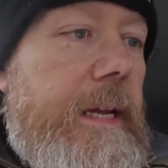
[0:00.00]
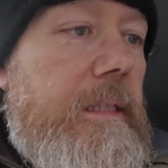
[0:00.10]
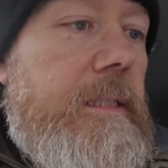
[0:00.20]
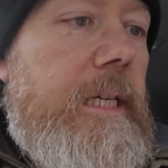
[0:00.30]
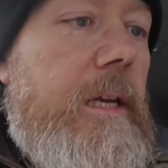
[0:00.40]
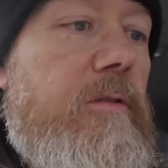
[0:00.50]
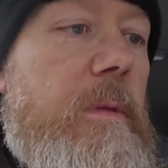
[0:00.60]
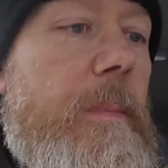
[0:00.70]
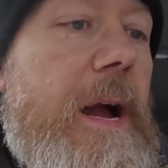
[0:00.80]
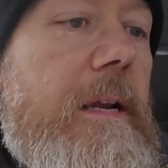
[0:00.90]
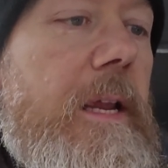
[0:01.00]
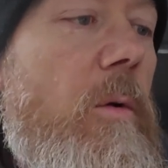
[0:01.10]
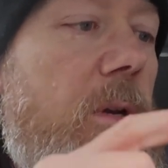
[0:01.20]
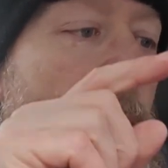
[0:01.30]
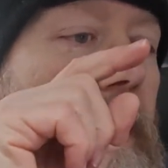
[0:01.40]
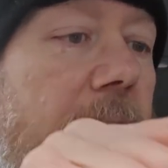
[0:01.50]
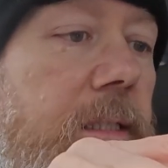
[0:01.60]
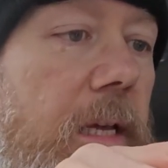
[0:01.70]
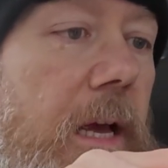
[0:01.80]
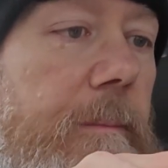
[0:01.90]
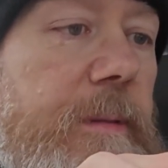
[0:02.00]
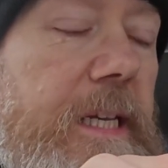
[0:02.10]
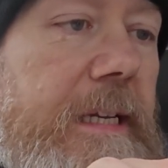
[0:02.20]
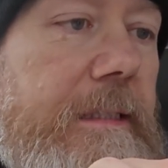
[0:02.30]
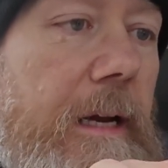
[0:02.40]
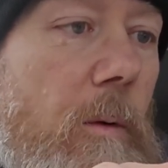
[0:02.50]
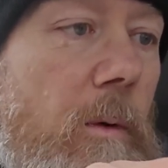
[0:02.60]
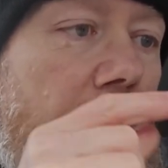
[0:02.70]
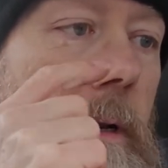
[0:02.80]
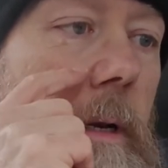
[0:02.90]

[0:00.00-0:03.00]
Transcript: can see it from the back now. Now it is upside down